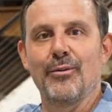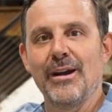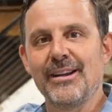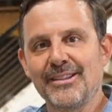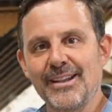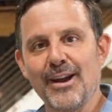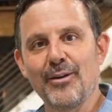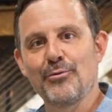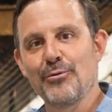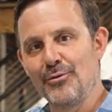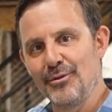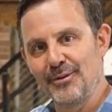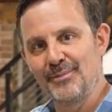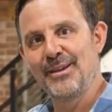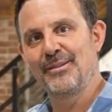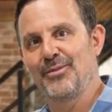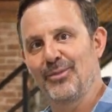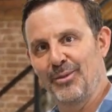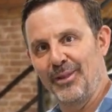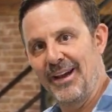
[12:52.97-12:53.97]
right there ruined me
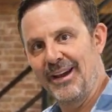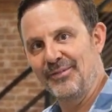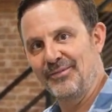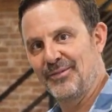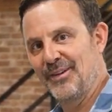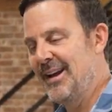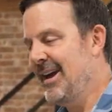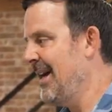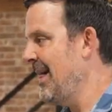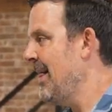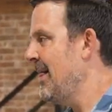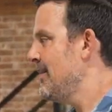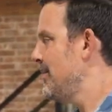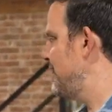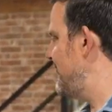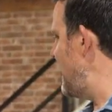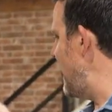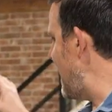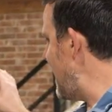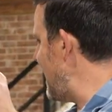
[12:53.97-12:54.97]
for life.
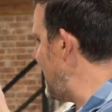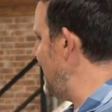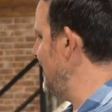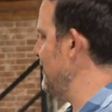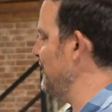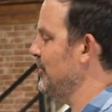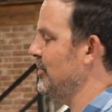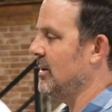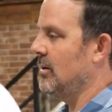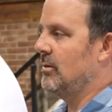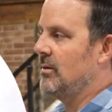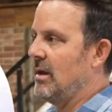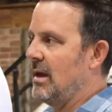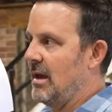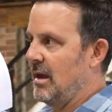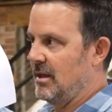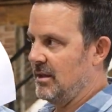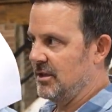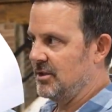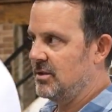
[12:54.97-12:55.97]
That
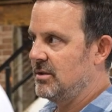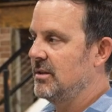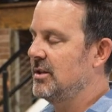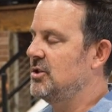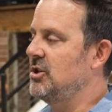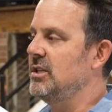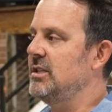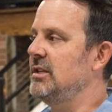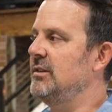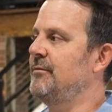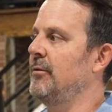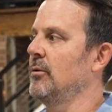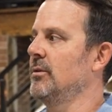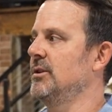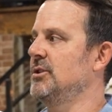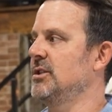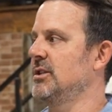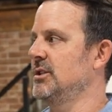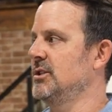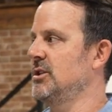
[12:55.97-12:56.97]
and the GT40
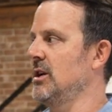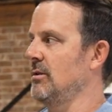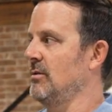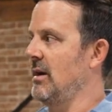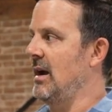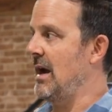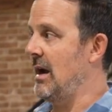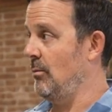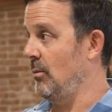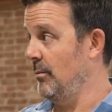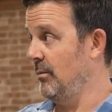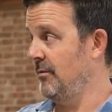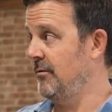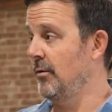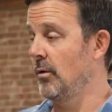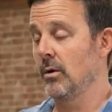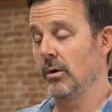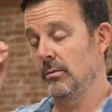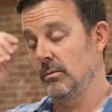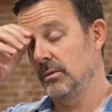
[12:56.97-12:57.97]
just in general. I had one
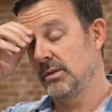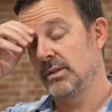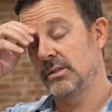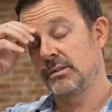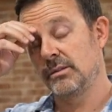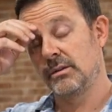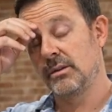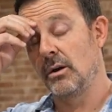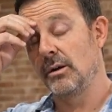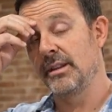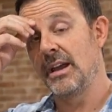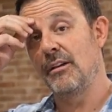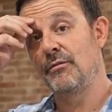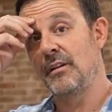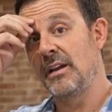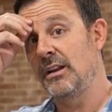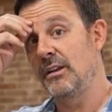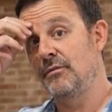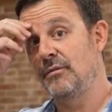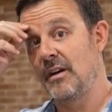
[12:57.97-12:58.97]
before, it was called
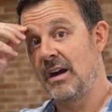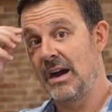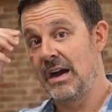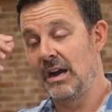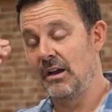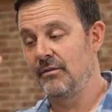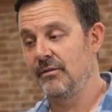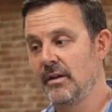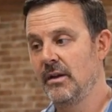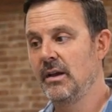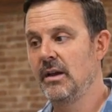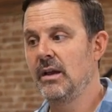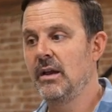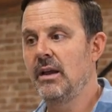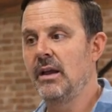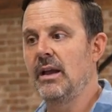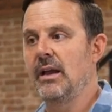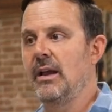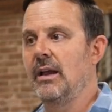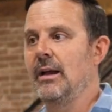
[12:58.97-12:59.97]
F85.
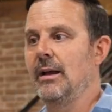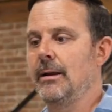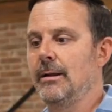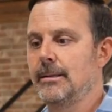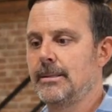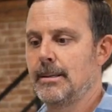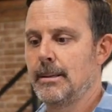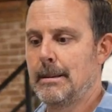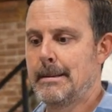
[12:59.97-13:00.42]
And